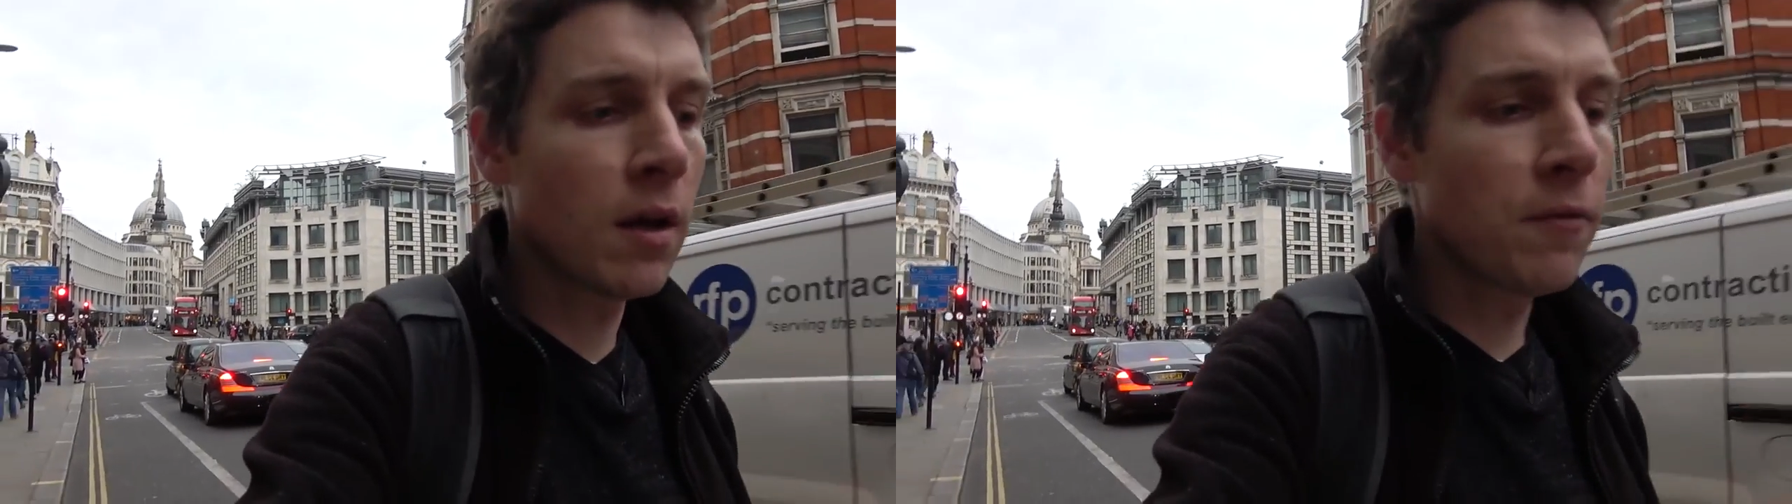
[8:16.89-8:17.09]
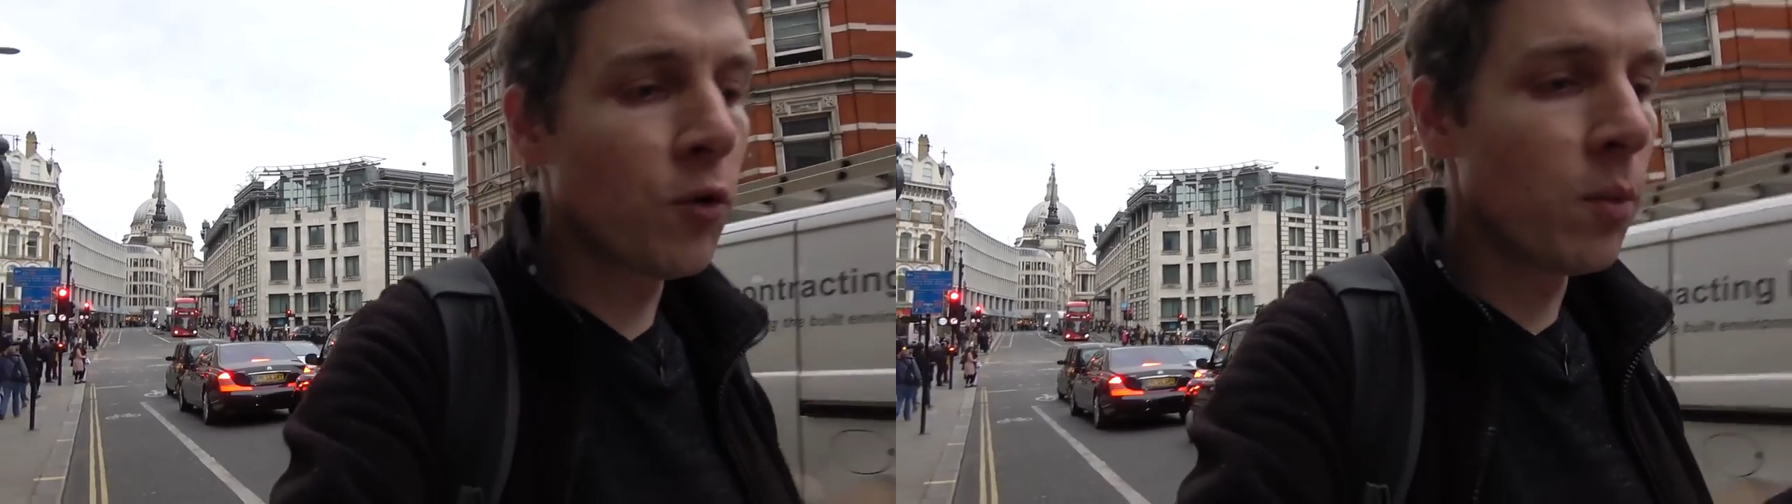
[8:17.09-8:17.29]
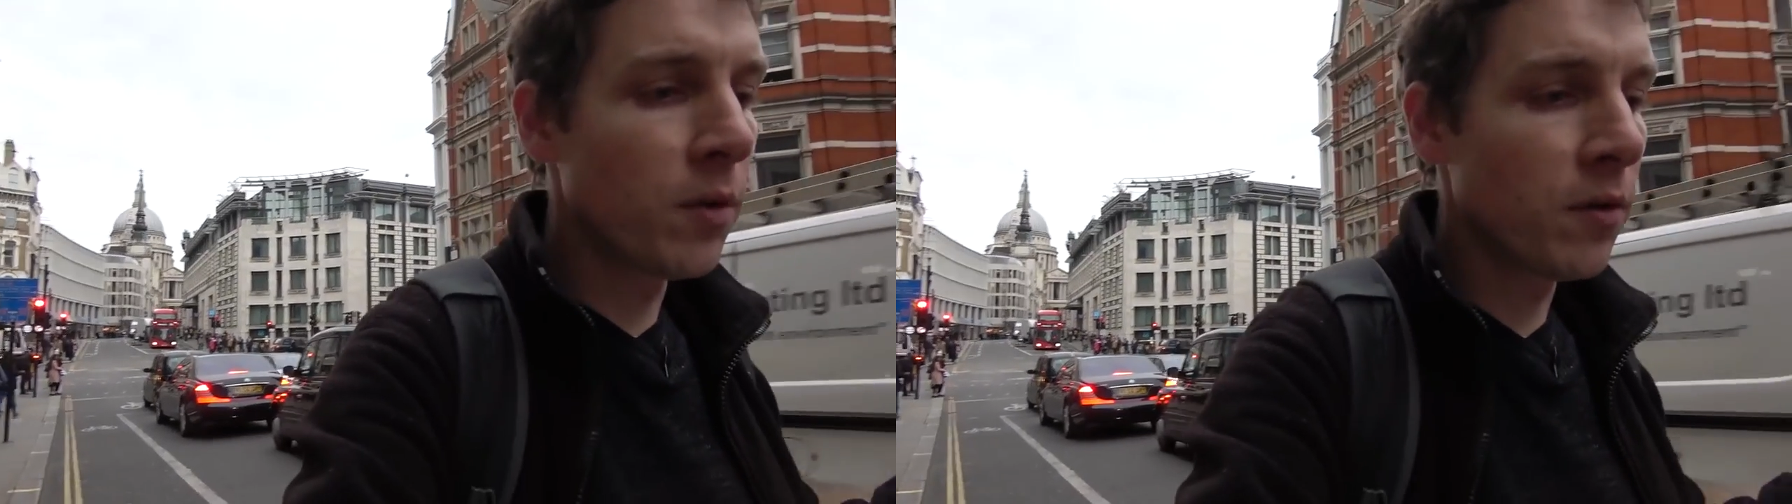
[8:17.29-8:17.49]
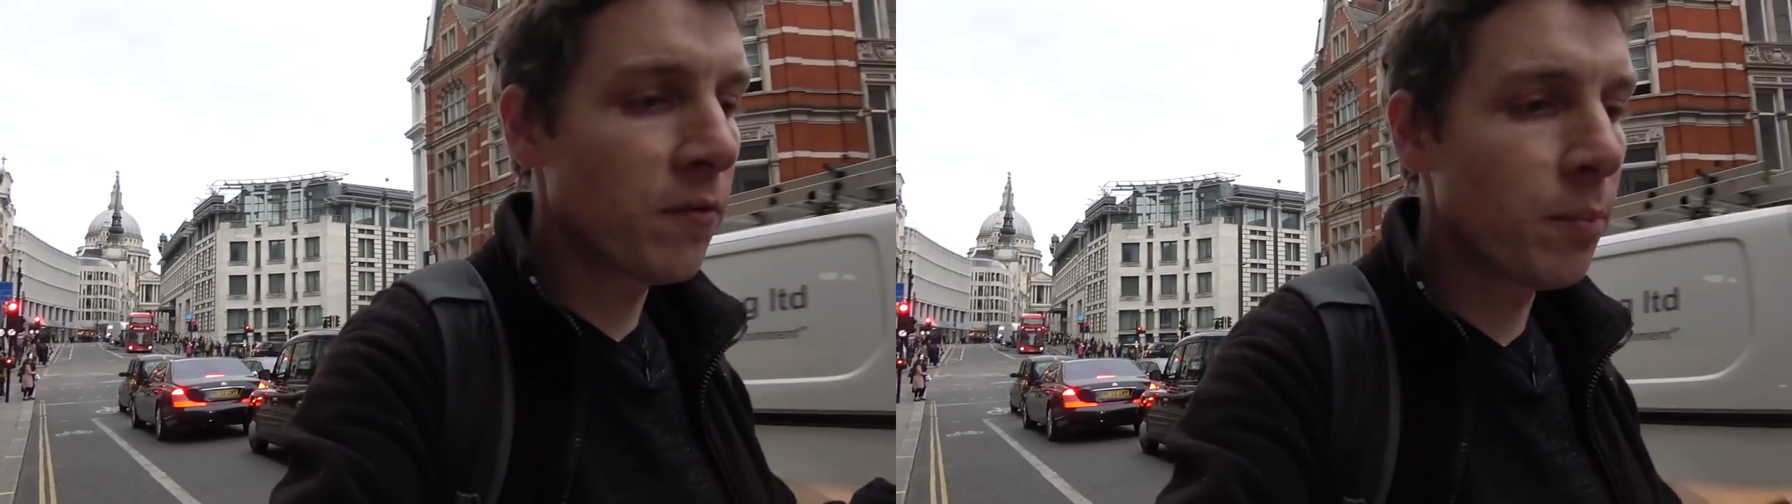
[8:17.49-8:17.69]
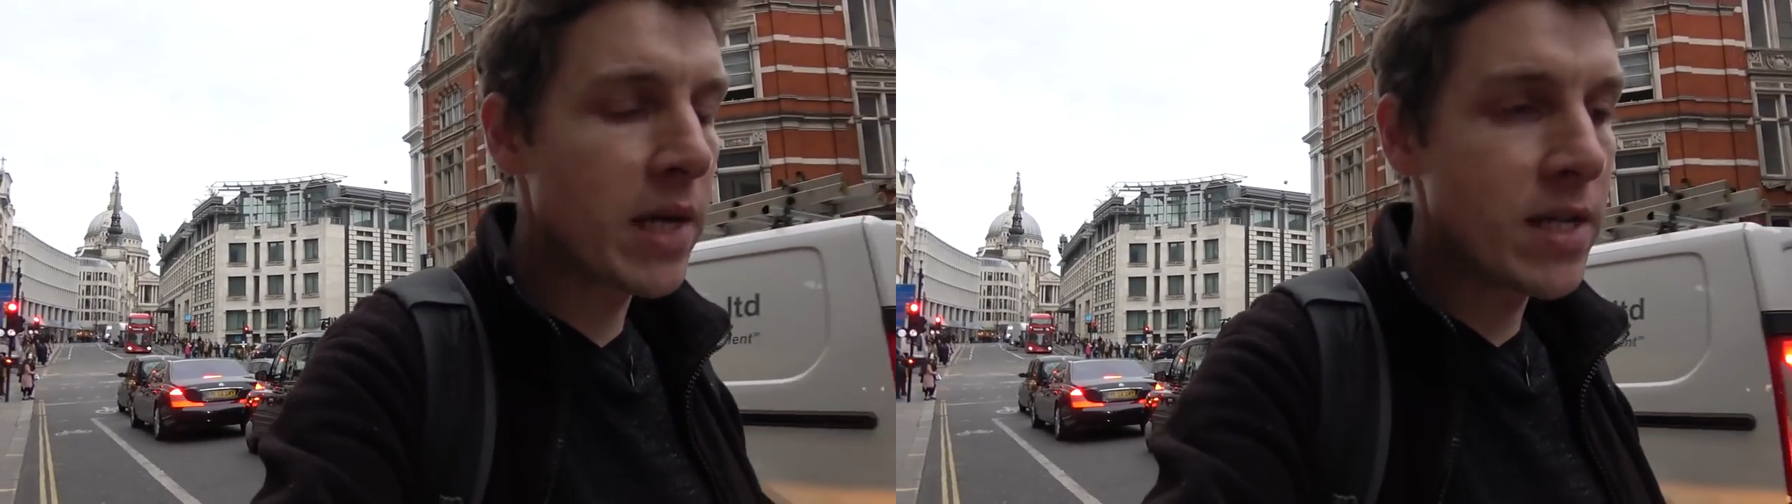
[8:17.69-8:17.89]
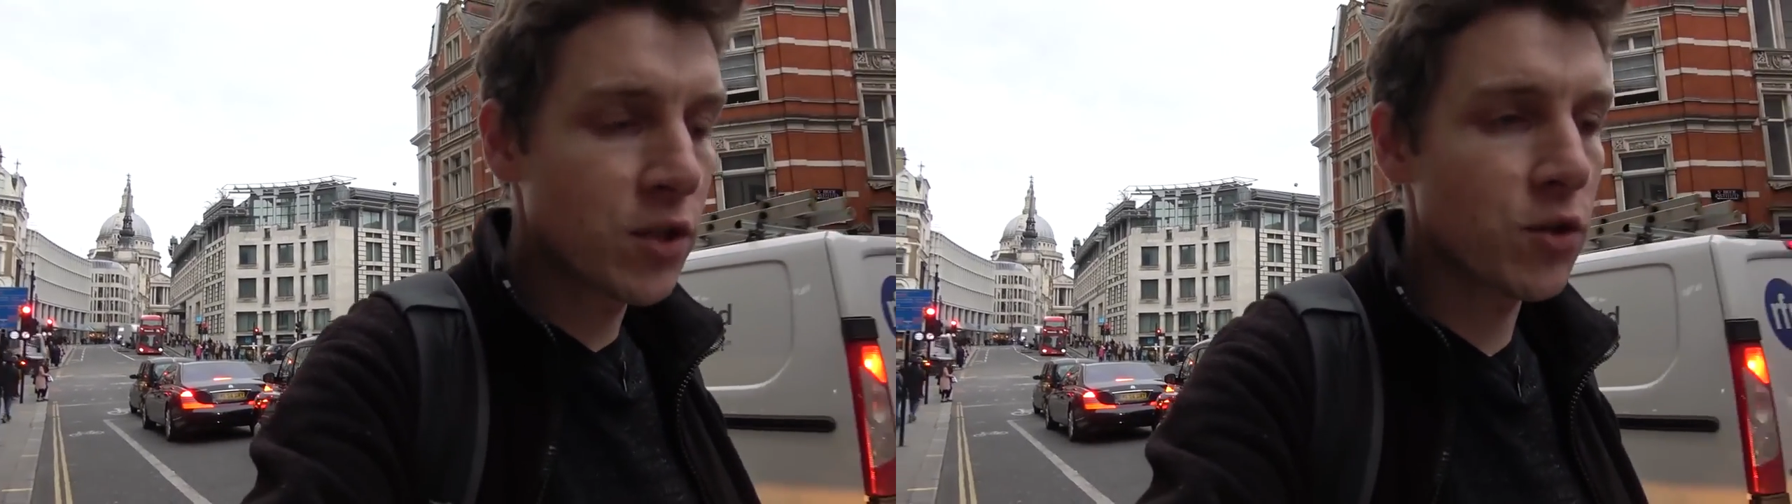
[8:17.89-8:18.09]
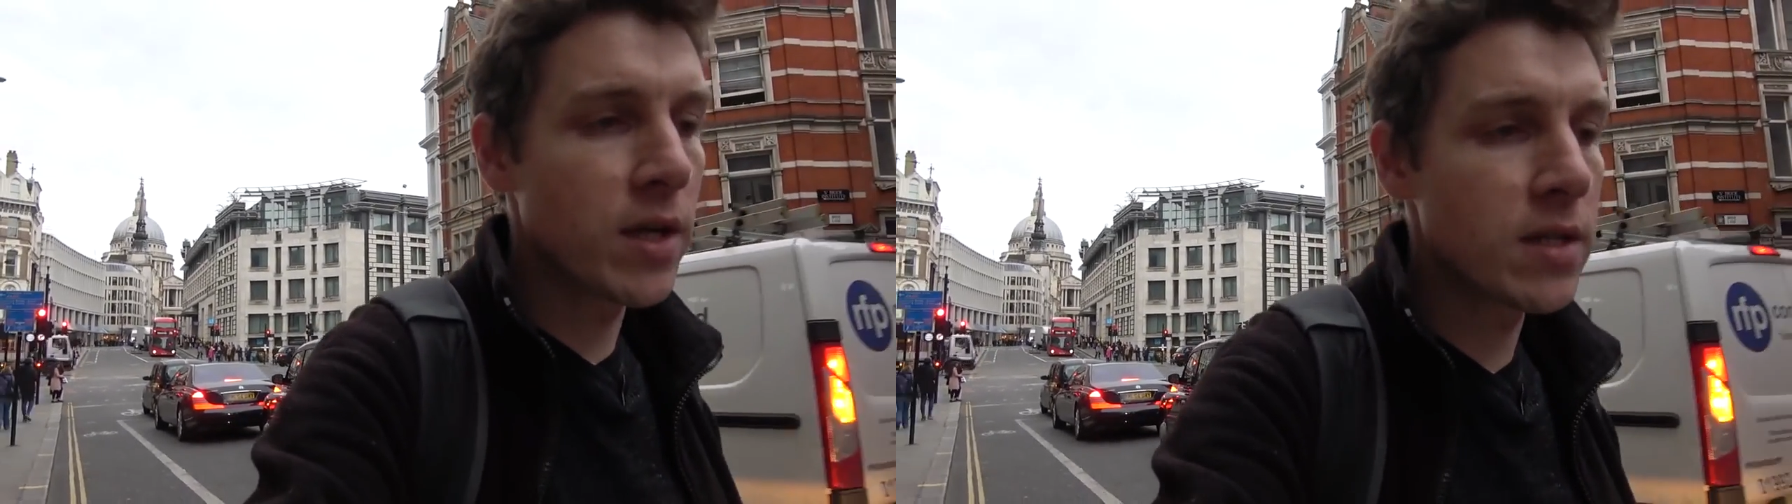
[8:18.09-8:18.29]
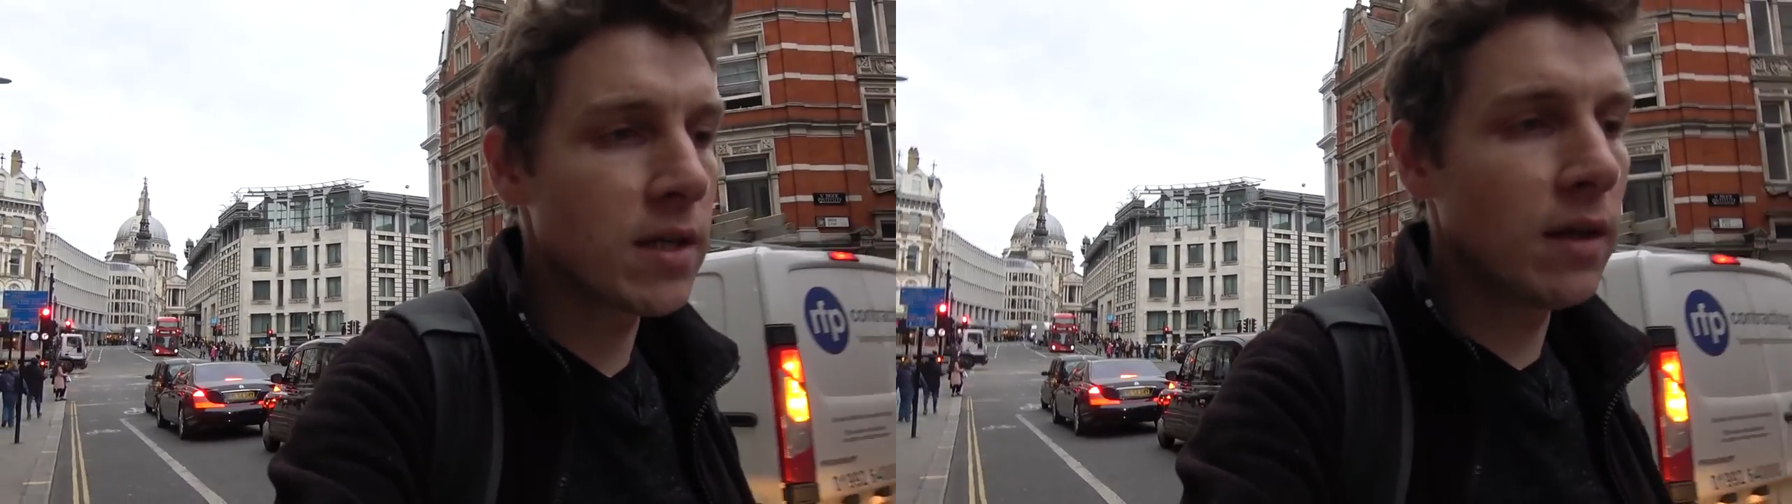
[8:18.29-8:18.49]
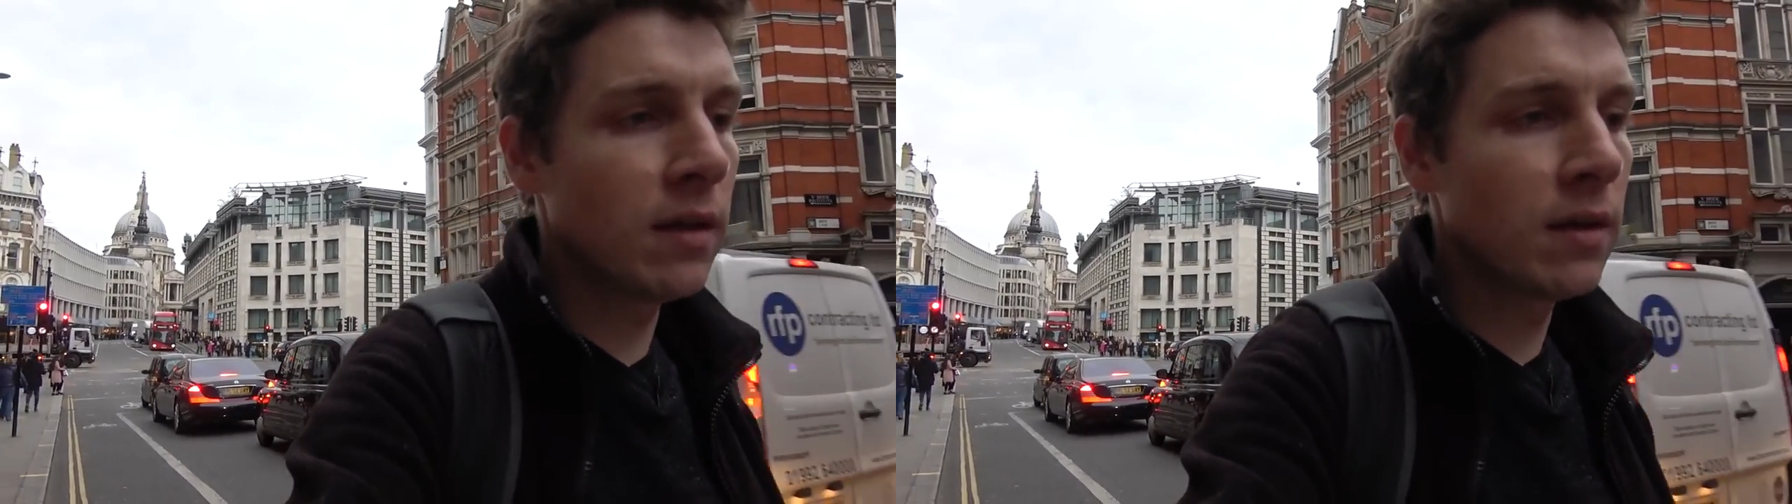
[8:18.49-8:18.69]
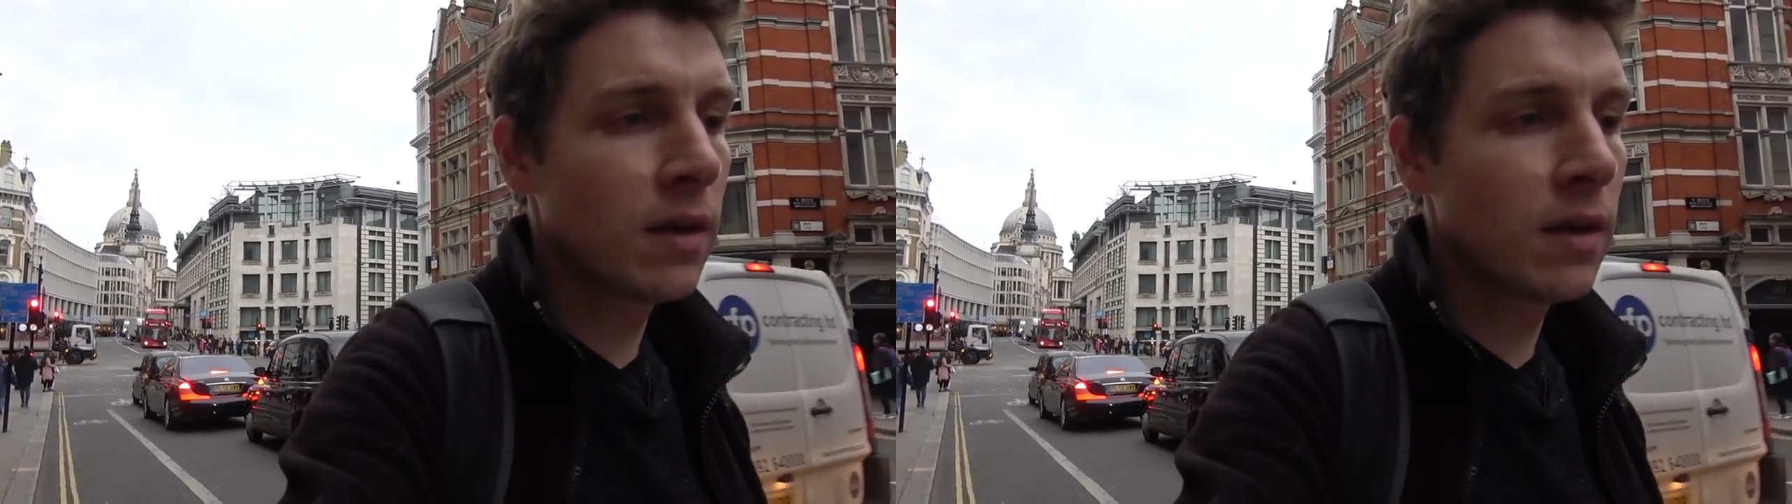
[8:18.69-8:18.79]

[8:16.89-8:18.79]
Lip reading: a form of peace treaty